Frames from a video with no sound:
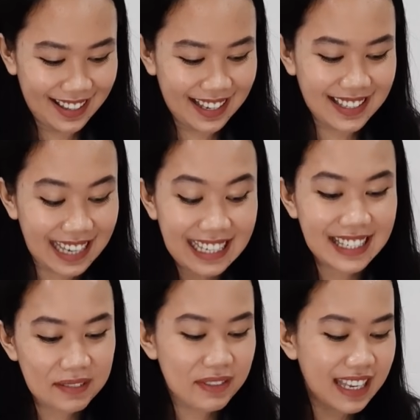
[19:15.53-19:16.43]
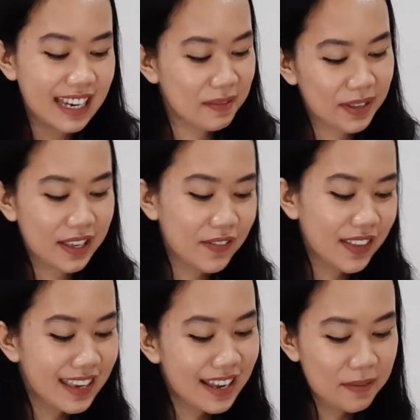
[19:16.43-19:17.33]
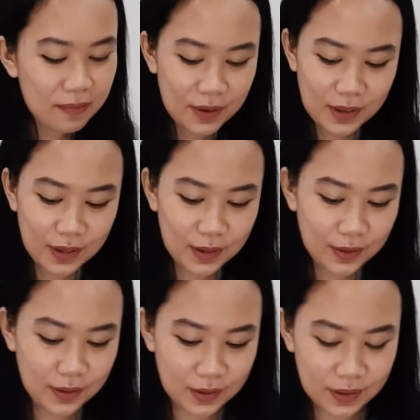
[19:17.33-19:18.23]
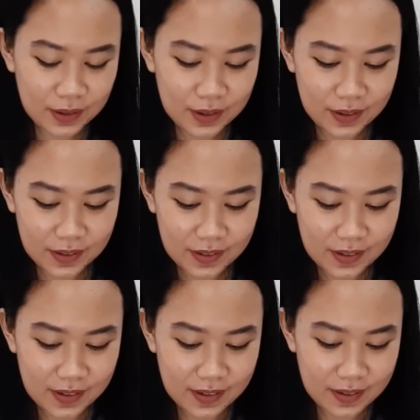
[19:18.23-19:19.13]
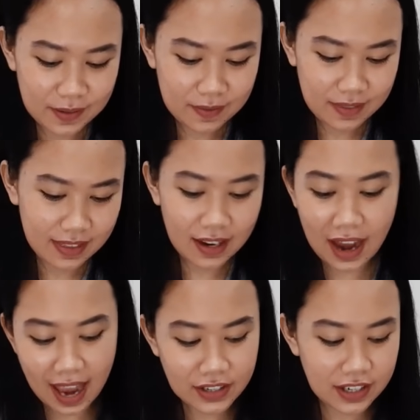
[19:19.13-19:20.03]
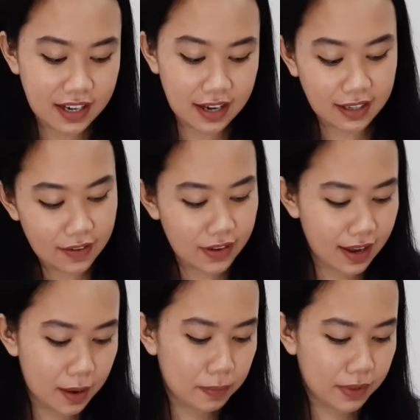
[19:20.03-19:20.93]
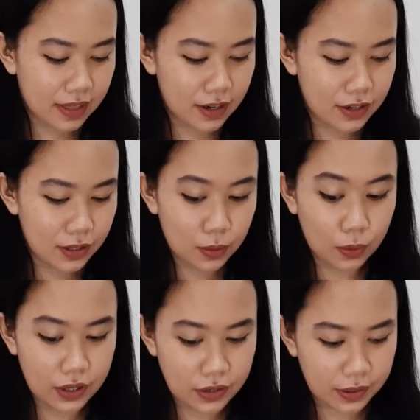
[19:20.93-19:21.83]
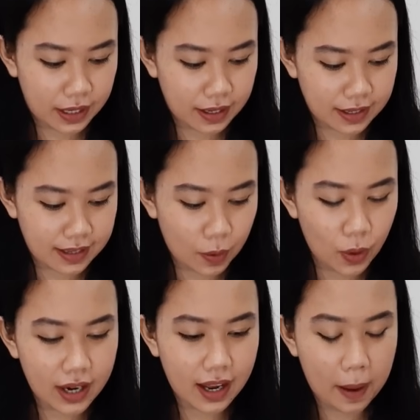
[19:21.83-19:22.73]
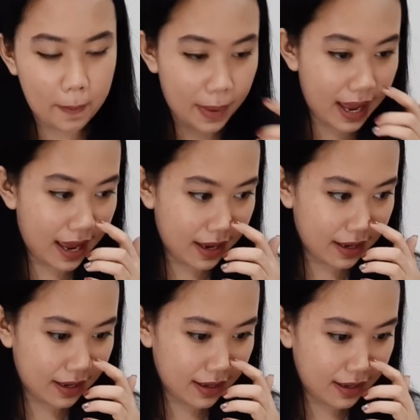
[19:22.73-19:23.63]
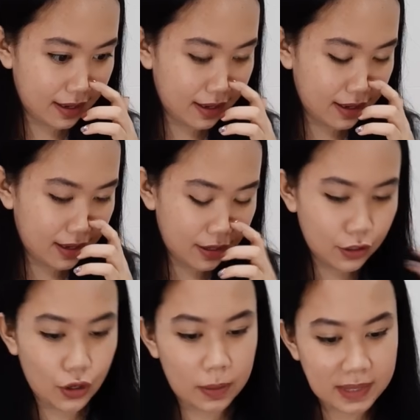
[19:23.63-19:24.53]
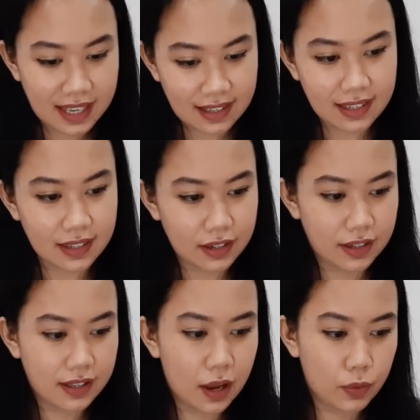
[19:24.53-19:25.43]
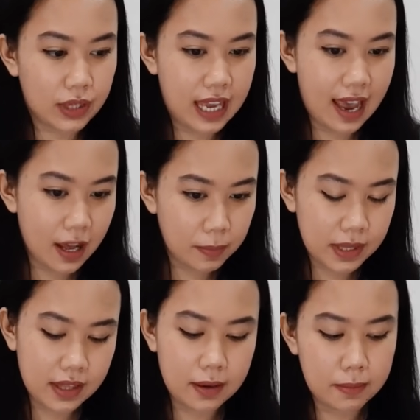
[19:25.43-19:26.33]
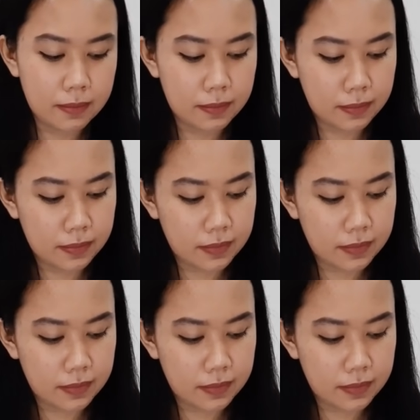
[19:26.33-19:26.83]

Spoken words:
Like, say something, I'm giving up on you. They're actually not giving up, but they're just wondering because they want to come back. Circumstances are not really helping them.